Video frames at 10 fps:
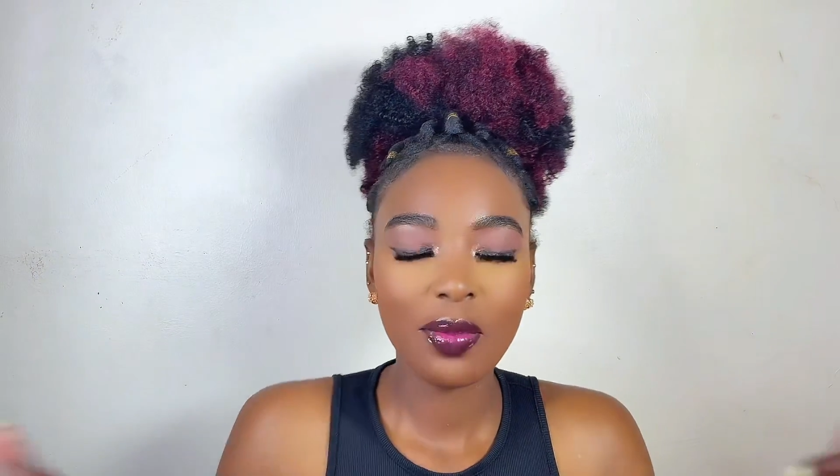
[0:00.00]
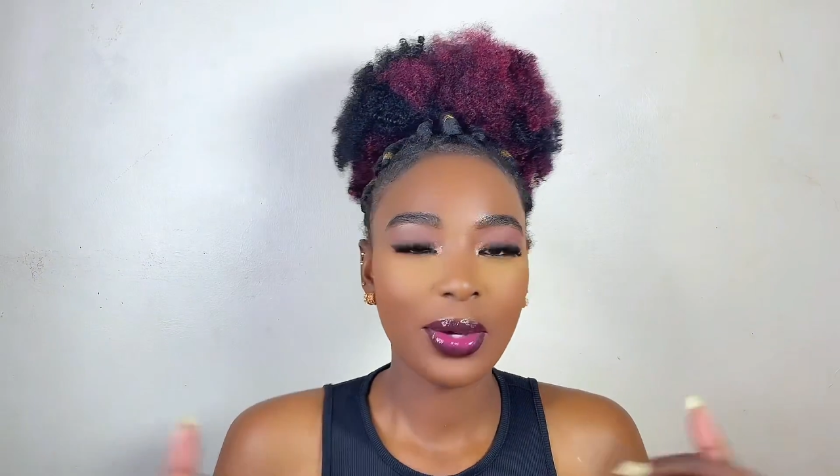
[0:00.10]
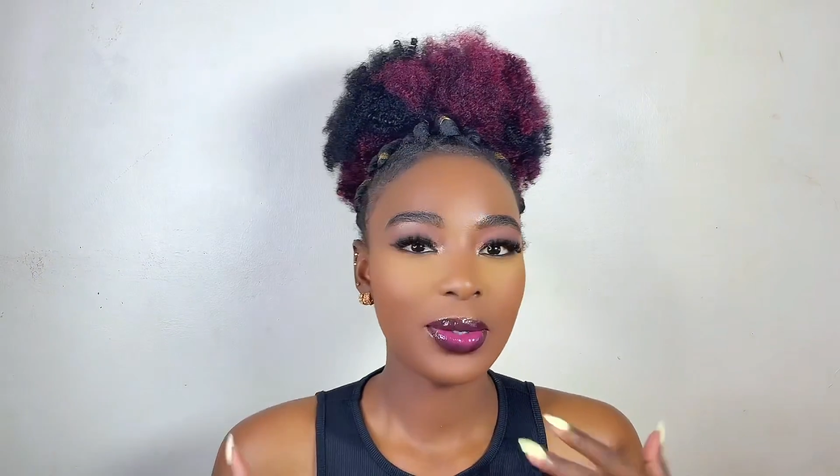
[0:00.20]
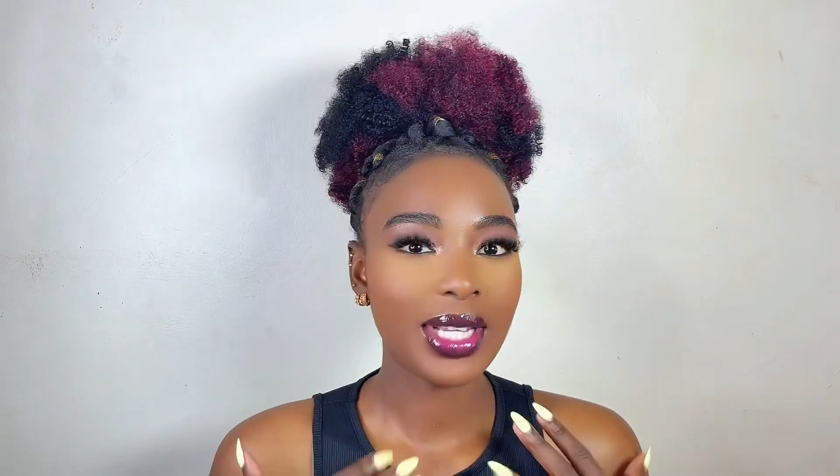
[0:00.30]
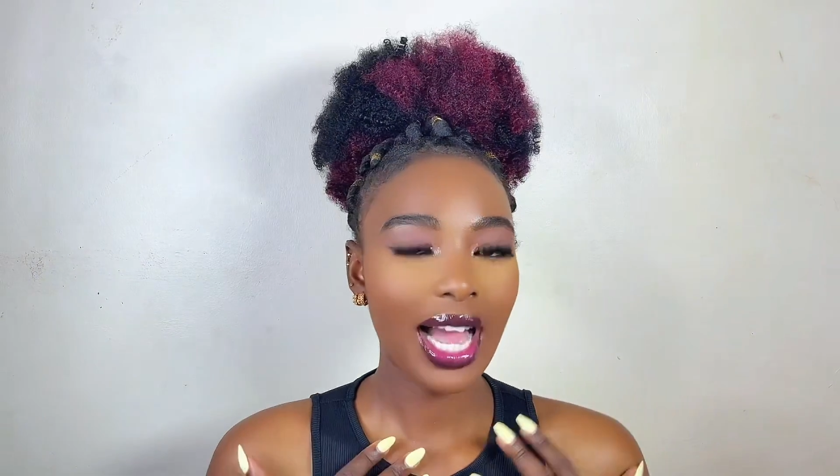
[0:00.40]

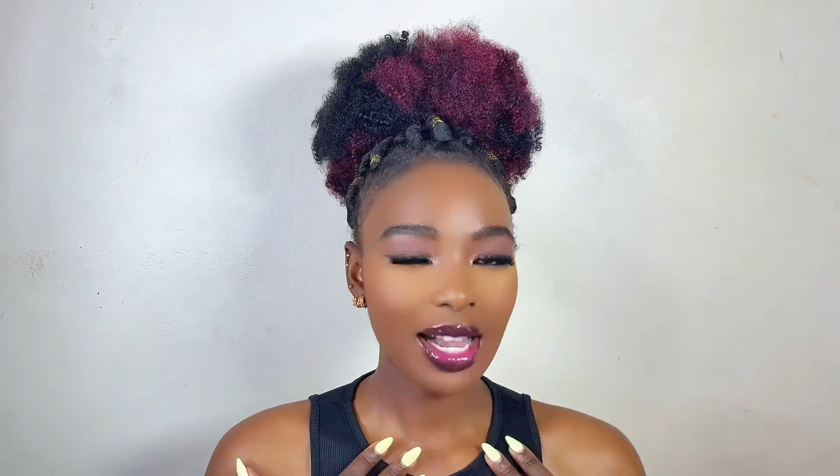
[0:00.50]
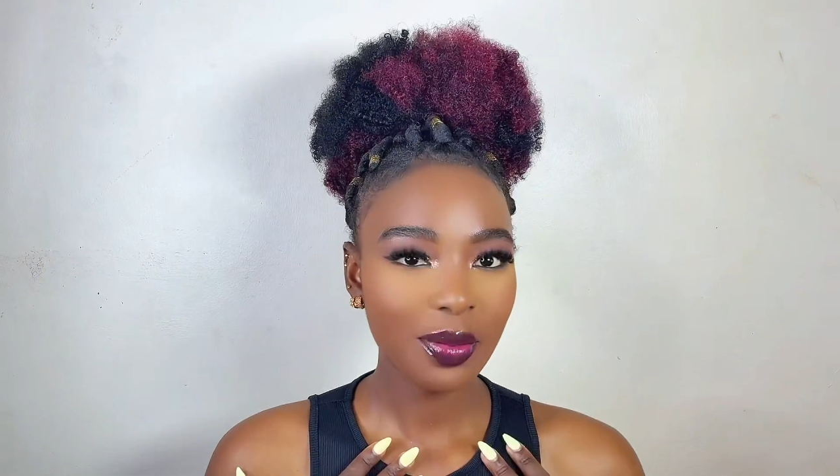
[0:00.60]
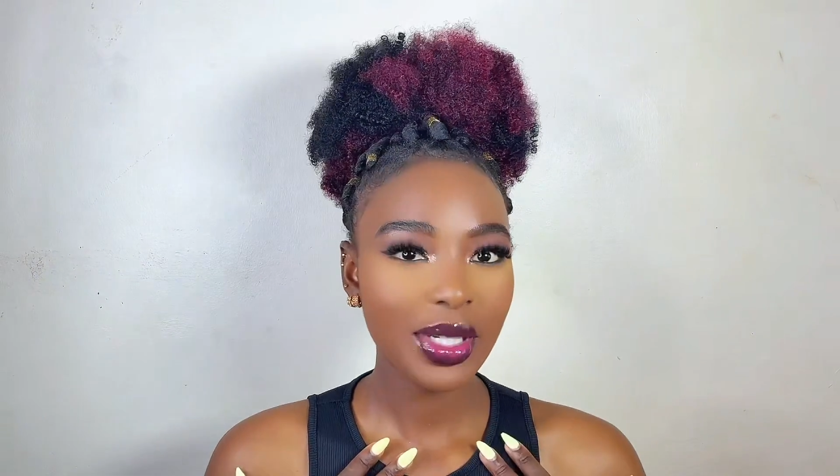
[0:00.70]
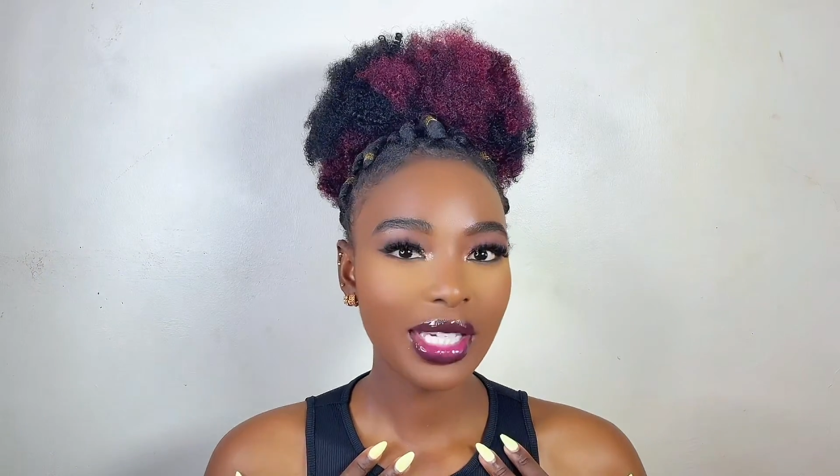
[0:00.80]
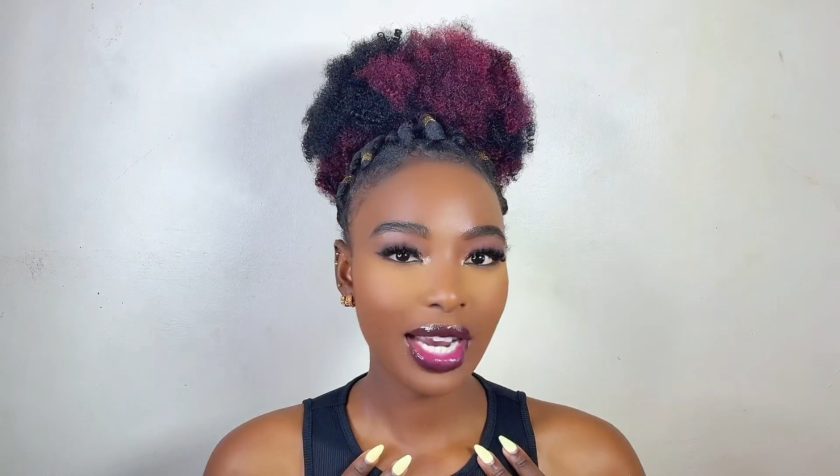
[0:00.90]
because I'll
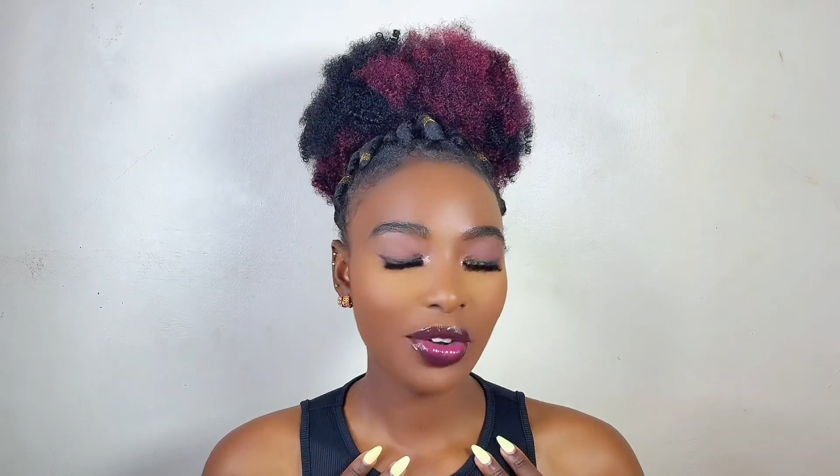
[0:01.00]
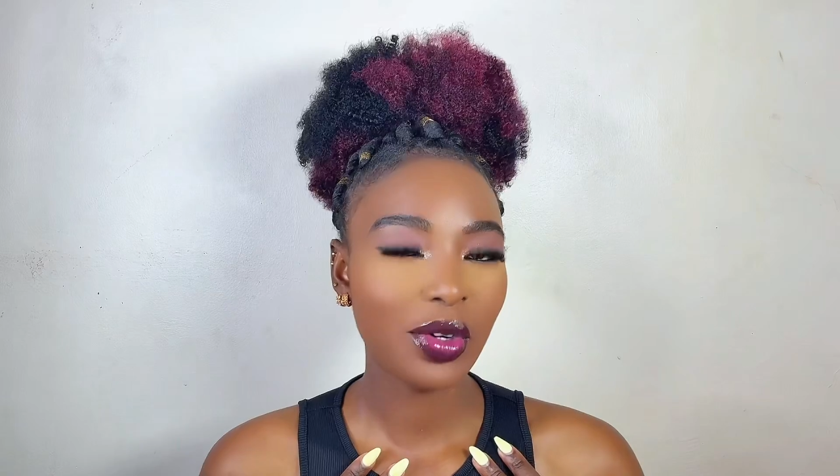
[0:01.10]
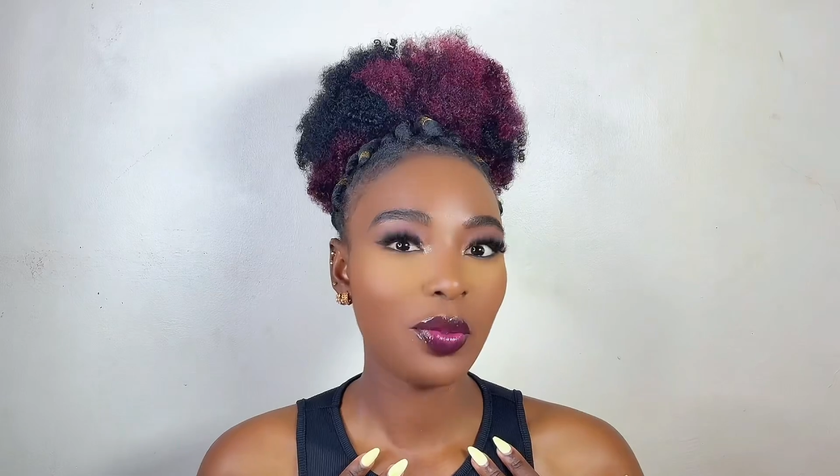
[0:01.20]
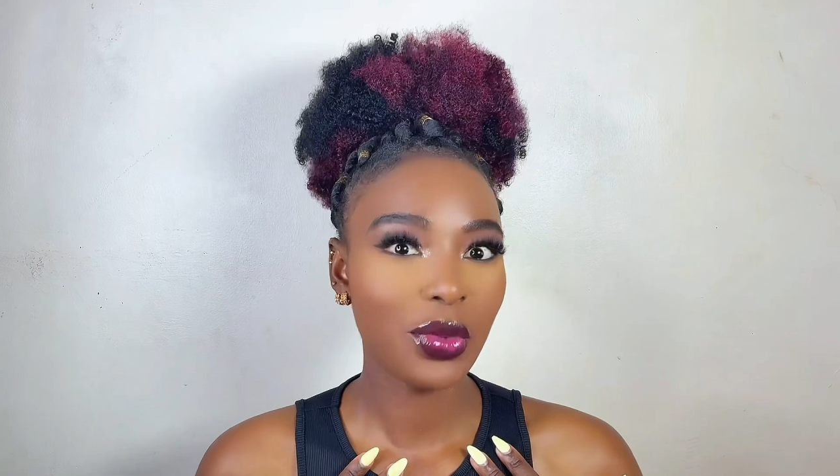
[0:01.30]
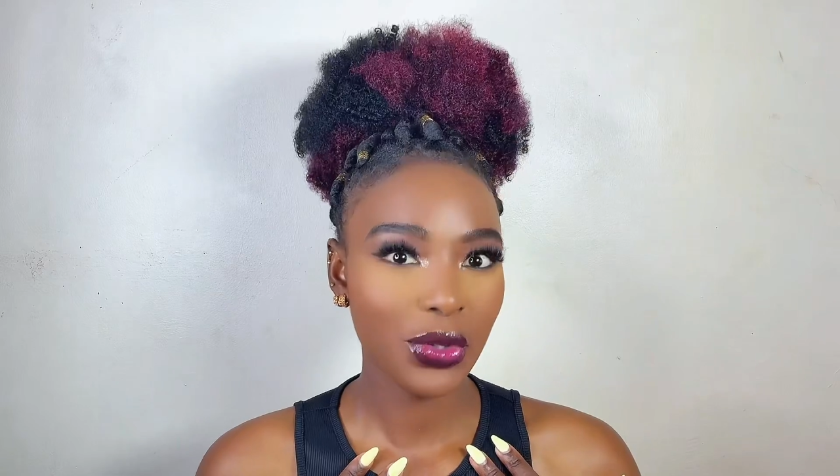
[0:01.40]
be
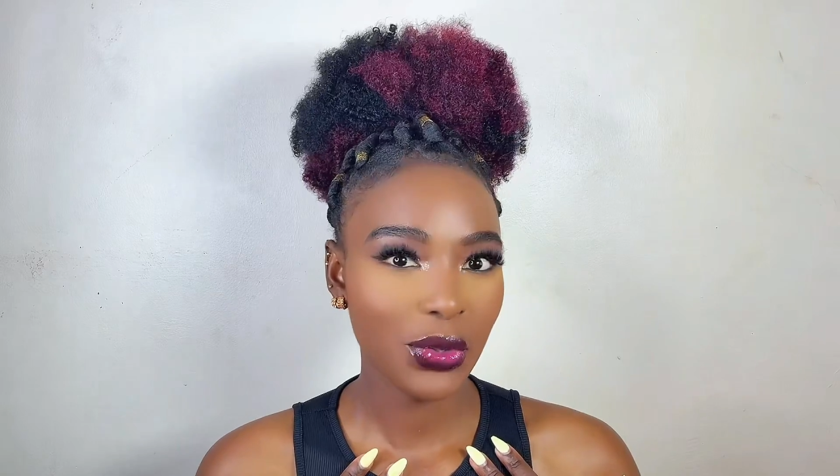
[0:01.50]
sharing more